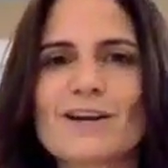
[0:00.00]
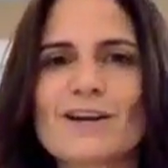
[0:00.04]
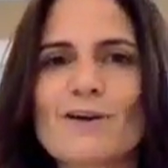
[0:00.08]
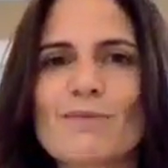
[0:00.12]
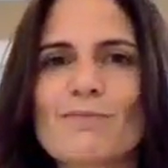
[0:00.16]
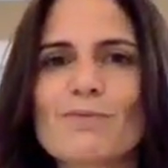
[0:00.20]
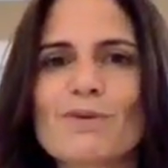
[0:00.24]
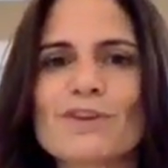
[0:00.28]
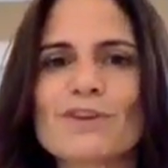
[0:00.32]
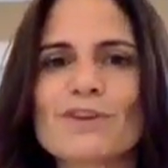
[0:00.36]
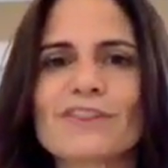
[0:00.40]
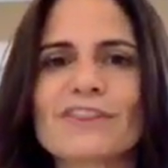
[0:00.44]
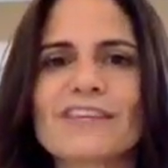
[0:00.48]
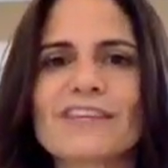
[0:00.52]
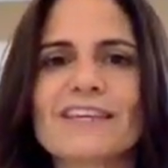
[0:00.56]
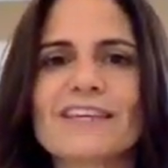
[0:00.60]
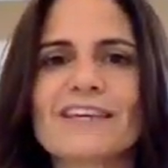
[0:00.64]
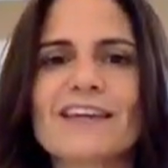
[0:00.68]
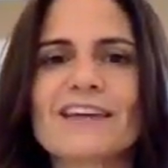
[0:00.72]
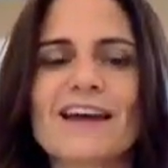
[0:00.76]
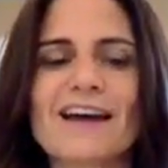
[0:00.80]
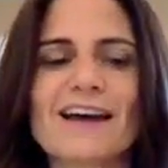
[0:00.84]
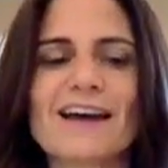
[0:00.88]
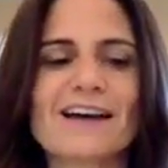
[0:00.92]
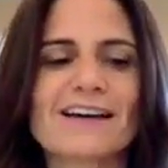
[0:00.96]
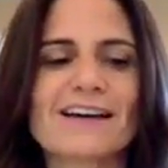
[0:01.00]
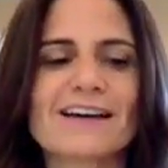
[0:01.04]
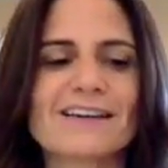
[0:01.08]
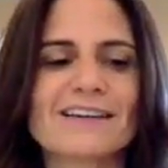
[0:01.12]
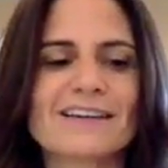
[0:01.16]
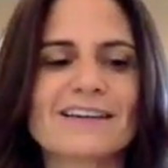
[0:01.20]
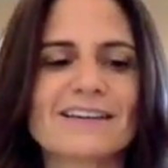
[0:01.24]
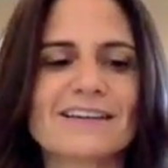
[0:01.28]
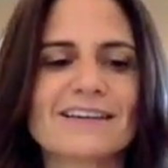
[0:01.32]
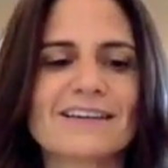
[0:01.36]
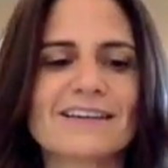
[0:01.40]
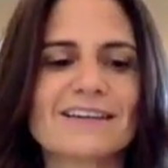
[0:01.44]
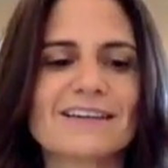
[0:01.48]
put
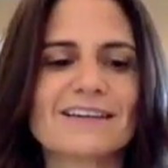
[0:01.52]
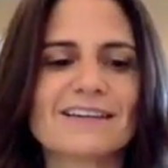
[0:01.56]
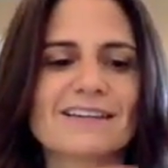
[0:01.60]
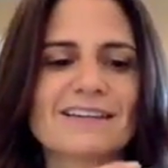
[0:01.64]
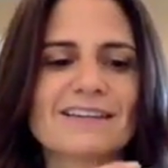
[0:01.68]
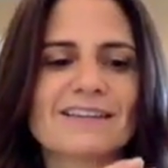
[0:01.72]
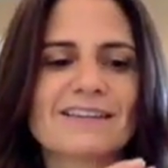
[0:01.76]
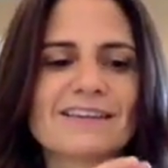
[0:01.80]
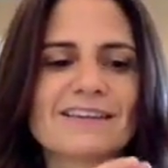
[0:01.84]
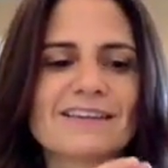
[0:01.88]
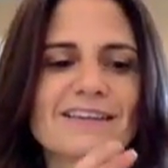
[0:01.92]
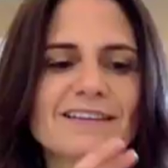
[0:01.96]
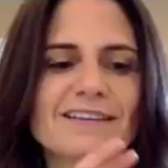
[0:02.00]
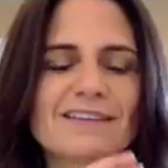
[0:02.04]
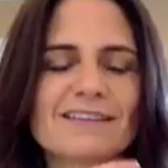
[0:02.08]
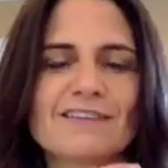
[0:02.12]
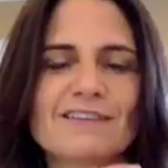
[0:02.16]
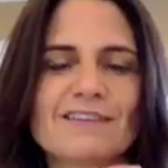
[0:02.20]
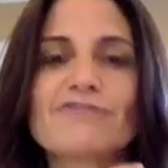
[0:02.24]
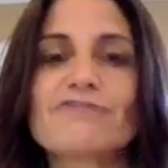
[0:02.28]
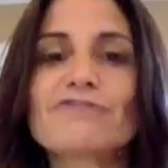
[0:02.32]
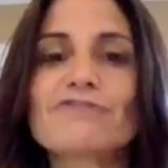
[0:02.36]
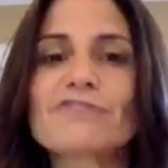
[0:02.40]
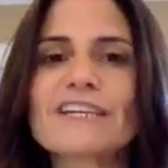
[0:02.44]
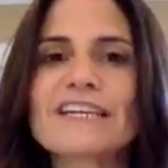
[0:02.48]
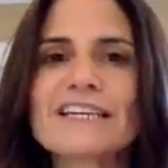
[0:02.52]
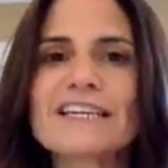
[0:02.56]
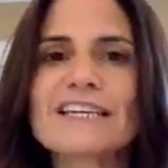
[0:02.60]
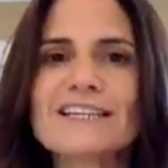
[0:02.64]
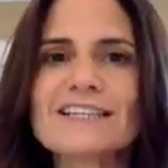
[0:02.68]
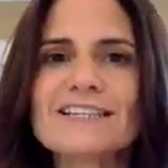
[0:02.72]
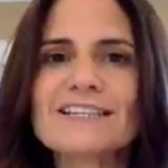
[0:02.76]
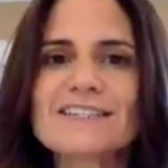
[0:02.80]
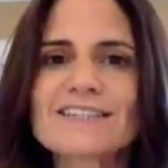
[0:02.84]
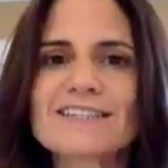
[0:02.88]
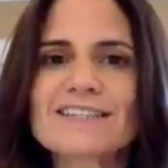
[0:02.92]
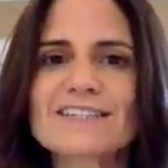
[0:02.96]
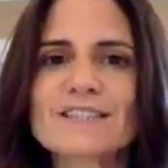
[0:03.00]
the
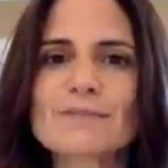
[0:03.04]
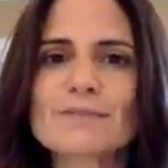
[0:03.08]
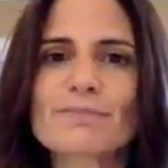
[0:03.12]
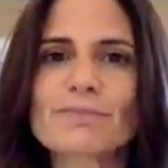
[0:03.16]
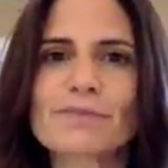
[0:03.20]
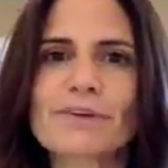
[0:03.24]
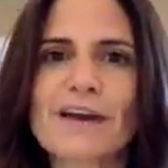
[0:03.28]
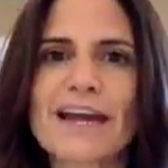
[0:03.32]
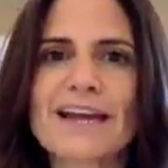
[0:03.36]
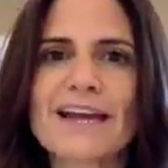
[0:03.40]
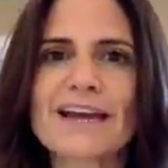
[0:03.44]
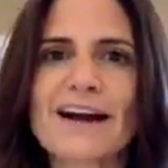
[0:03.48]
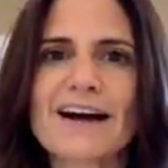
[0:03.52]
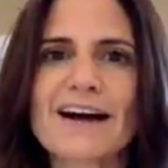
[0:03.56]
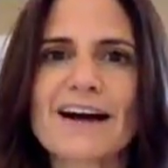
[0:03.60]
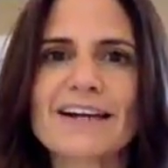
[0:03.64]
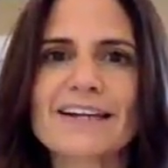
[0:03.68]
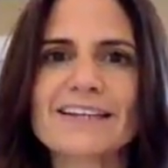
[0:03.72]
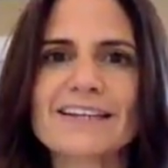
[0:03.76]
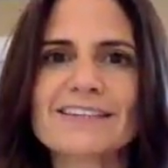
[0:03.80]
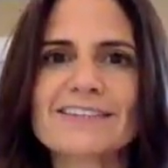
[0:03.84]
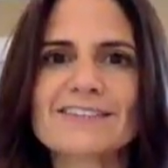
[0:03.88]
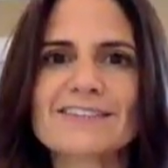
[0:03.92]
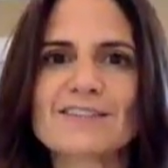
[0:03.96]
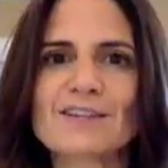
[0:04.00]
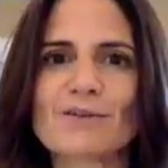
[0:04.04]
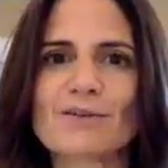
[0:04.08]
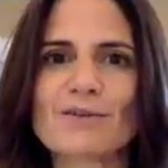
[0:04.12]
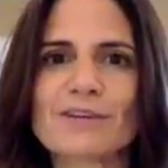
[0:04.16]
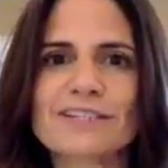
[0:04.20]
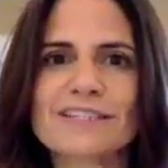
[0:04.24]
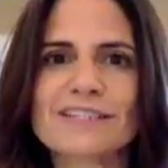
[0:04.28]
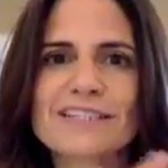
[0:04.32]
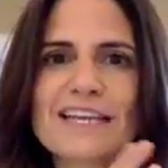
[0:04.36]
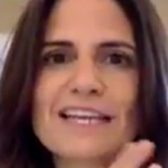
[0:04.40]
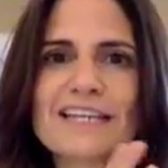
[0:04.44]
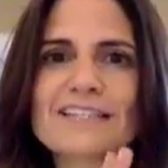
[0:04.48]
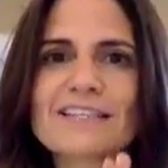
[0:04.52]
freeze spray on it so
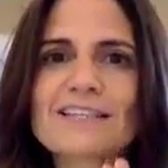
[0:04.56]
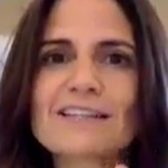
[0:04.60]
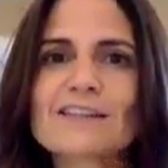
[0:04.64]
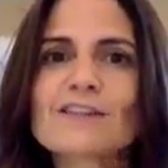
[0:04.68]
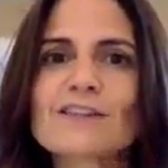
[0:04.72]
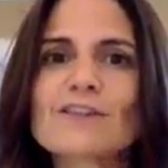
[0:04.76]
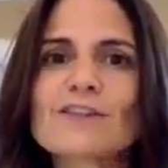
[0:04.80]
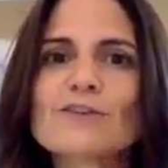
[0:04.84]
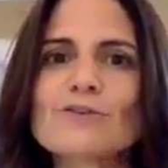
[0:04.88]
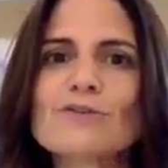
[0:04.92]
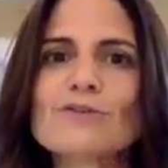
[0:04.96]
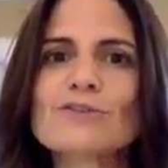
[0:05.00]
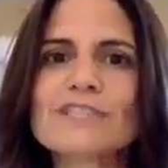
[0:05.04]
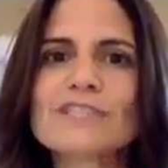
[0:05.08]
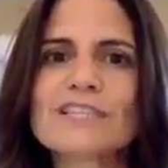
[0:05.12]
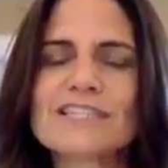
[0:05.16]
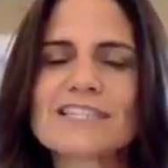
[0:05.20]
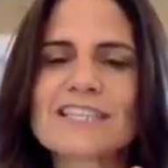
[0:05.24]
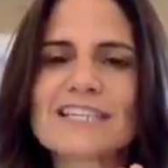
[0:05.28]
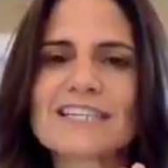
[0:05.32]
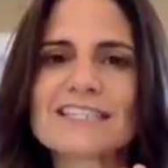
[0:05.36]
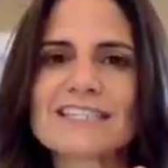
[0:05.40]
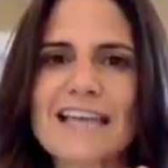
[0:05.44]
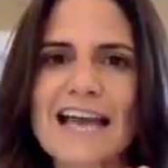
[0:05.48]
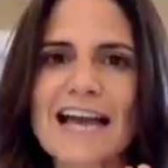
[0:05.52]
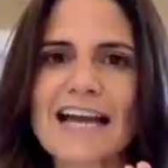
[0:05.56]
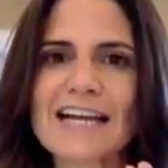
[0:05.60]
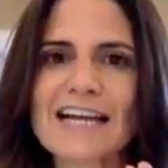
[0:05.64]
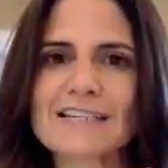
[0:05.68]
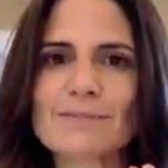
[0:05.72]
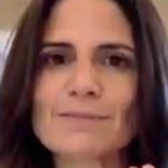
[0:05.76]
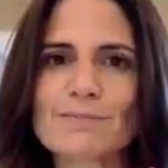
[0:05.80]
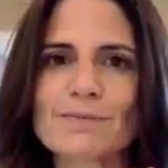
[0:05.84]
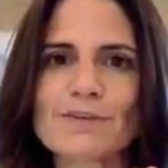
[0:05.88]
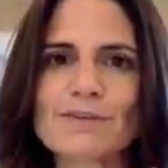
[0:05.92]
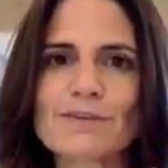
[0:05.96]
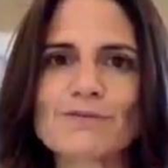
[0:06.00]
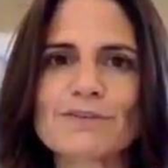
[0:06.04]
it doesn't lose its exact
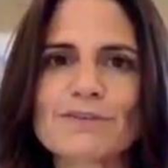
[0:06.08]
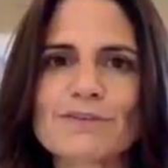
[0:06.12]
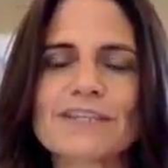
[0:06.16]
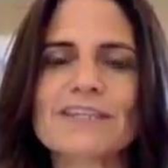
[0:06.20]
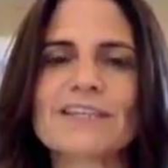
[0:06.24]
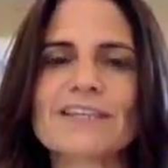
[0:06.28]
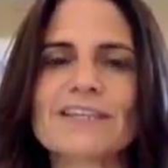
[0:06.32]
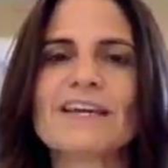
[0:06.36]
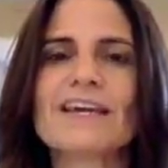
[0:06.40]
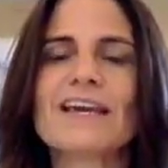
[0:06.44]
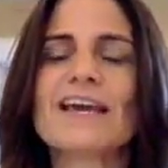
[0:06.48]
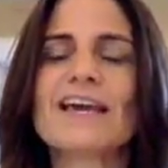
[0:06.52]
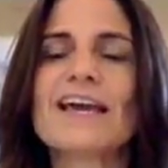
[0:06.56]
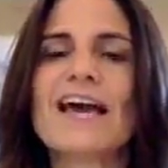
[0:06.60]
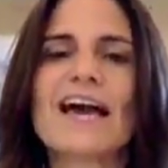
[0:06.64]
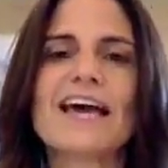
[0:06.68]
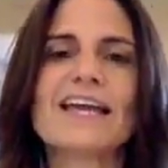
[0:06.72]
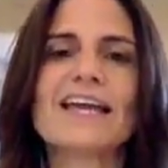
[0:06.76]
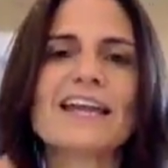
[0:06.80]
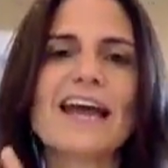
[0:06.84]
beauty? And